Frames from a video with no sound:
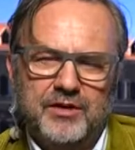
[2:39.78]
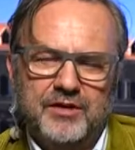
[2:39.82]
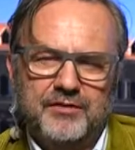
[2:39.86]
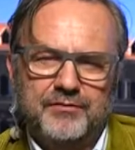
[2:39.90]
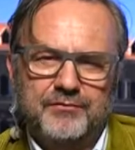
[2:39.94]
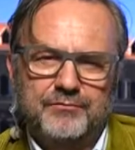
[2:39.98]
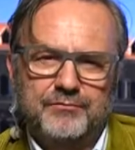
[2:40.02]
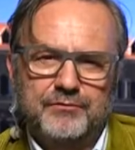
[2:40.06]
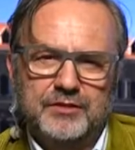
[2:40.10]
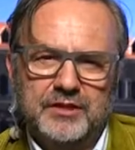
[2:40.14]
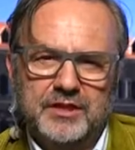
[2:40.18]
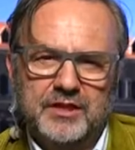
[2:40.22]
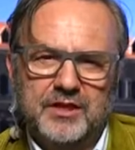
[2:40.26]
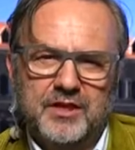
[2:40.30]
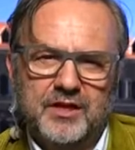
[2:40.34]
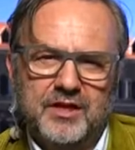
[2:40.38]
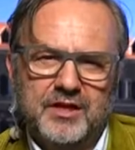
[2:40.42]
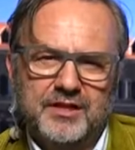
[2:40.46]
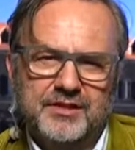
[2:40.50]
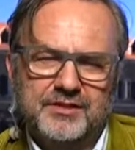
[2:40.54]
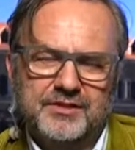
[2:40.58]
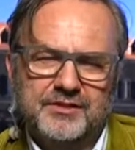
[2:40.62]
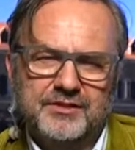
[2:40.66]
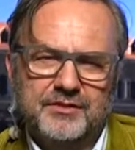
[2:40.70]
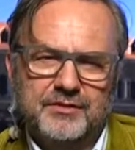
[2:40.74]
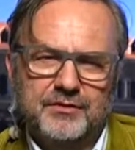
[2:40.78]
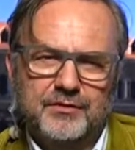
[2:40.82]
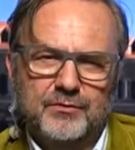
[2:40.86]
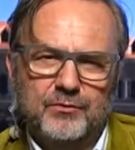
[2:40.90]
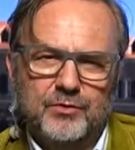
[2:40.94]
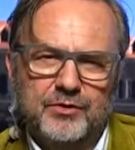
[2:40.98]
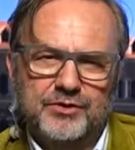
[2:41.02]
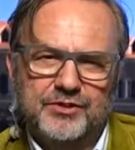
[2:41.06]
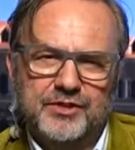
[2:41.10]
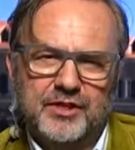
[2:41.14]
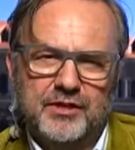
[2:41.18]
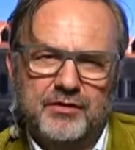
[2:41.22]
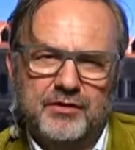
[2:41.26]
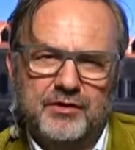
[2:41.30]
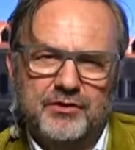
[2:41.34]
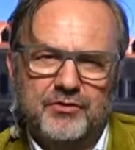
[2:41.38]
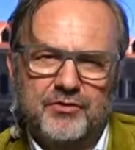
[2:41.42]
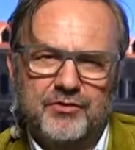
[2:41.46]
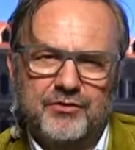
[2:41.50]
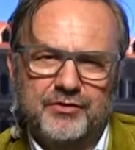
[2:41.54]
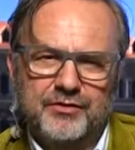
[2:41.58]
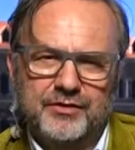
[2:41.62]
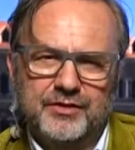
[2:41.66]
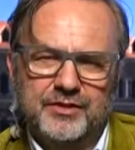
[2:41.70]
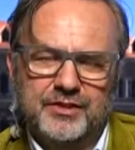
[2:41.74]
have realized that what's going
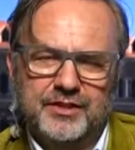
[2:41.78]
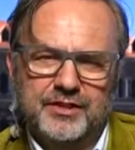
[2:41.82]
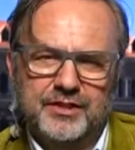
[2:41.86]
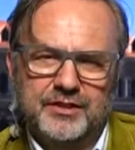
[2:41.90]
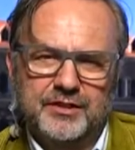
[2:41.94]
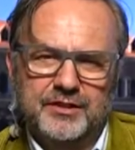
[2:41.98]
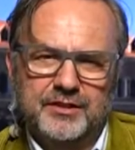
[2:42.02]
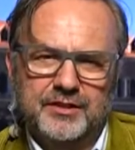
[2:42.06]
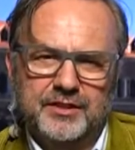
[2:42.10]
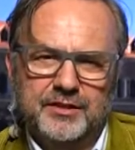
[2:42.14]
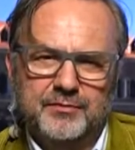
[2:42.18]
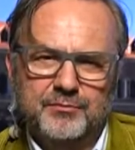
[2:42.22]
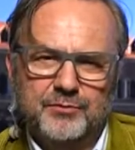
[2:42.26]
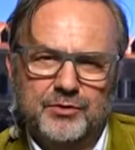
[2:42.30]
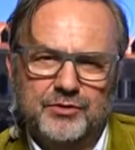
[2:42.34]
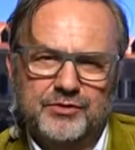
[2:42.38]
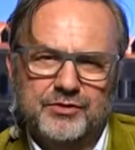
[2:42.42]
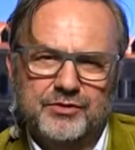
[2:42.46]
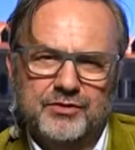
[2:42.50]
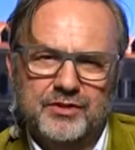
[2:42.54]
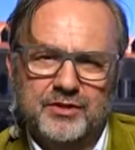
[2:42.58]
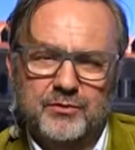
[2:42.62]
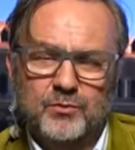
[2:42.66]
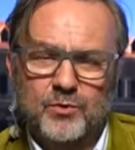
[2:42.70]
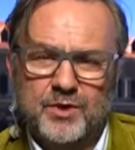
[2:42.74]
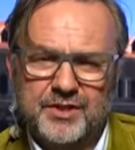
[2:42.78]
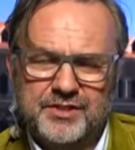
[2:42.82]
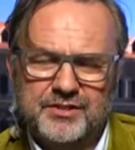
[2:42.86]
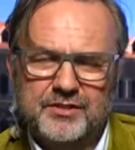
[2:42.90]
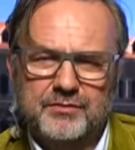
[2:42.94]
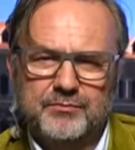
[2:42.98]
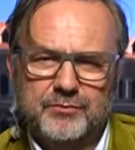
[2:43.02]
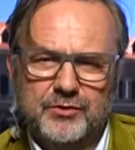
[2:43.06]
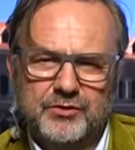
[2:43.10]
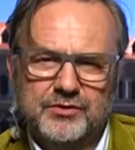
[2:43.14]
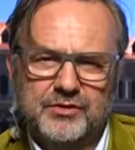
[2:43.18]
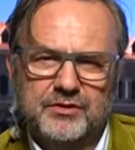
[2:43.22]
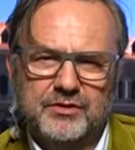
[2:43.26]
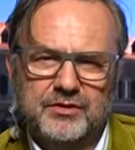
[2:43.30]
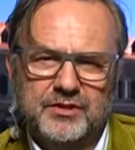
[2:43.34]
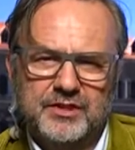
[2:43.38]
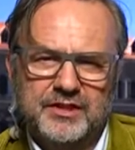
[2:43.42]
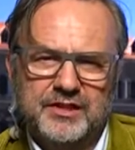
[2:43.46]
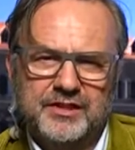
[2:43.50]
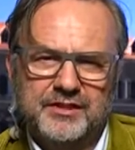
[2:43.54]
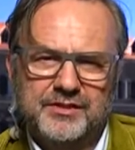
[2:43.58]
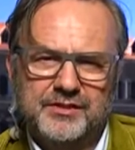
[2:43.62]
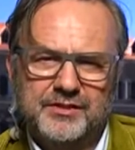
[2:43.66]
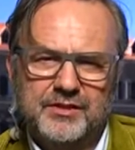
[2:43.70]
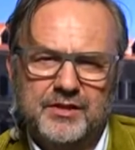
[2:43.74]
on in Mosul, in Western Mosul,
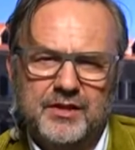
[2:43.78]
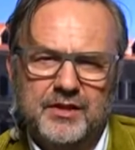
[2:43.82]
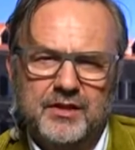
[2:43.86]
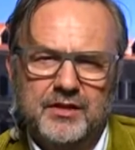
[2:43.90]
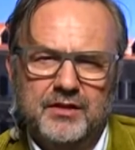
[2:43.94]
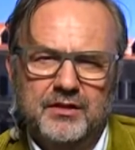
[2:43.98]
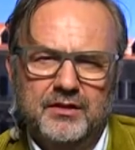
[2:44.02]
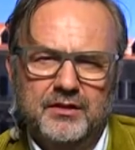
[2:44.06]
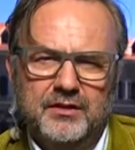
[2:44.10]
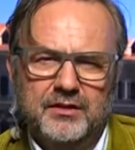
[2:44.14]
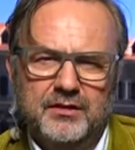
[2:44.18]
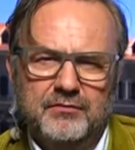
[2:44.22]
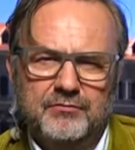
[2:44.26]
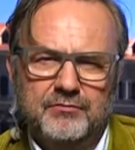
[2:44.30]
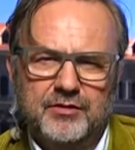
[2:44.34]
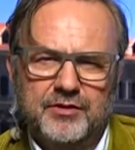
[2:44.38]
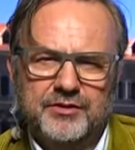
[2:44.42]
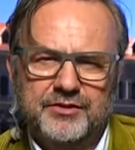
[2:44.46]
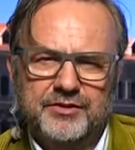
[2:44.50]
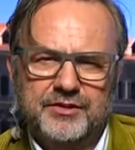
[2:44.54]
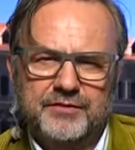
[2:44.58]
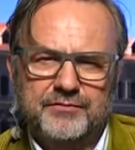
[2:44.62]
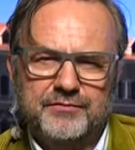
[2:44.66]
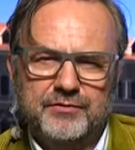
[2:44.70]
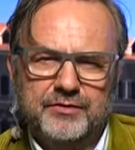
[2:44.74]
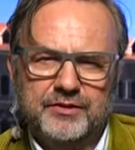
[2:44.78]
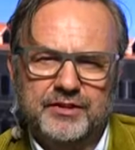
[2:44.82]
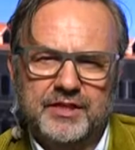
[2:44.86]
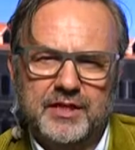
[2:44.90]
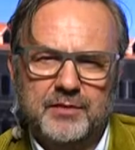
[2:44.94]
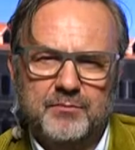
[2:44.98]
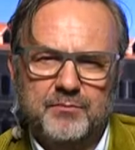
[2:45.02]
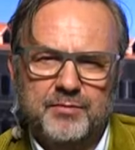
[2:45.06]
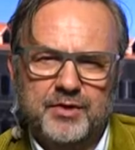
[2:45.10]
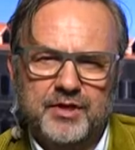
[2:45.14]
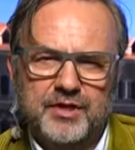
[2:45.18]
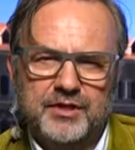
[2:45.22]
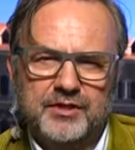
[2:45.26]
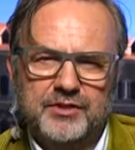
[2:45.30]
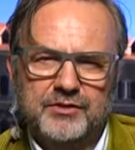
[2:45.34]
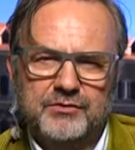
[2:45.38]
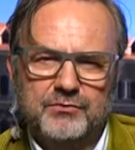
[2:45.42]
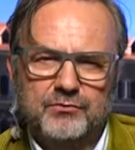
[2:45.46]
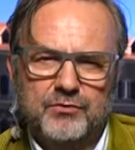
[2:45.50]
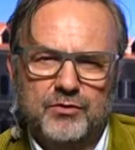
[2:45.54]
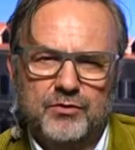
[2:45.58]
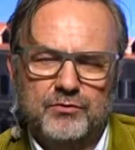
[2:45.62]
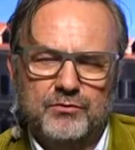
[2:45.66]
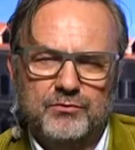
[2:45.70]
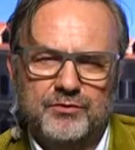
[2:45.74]
is a rather different campaign
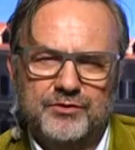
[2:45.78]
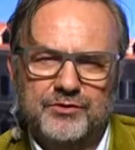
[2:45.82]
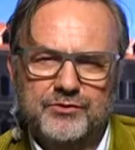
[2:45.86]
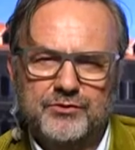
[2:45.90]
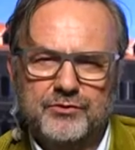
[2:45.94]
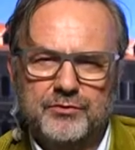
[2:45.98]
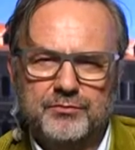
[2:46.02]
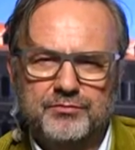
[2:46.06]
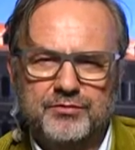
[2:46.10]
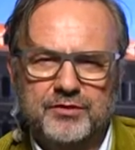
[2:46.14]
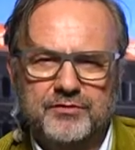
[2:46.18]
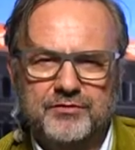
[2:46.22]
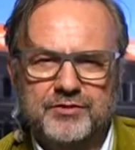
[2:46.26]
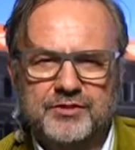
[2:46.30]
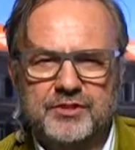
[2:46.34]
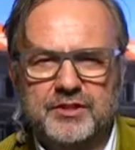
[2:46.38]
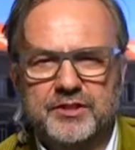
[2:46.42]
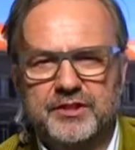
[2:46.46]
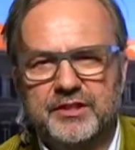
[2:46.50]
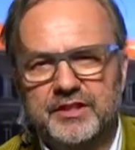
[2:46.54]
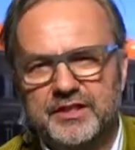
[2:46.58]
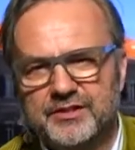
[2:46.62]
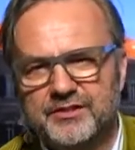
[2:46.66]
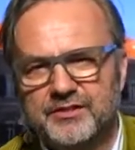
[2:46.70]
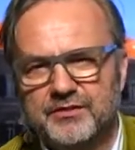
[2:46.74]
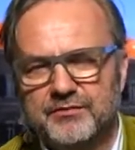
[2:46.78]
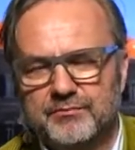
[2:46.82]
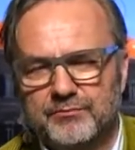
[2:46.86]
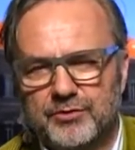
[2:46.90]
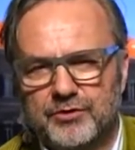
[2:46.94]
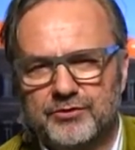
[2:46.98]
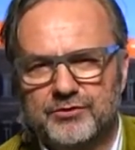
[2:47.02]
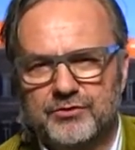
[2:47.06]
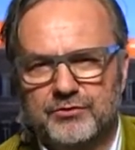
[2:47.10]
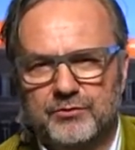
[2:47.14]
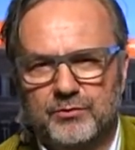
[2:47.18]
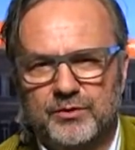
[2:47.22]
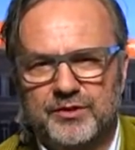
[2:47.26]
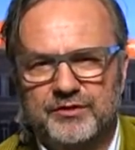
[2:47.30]
to what we saw previously in Eastern Mosul.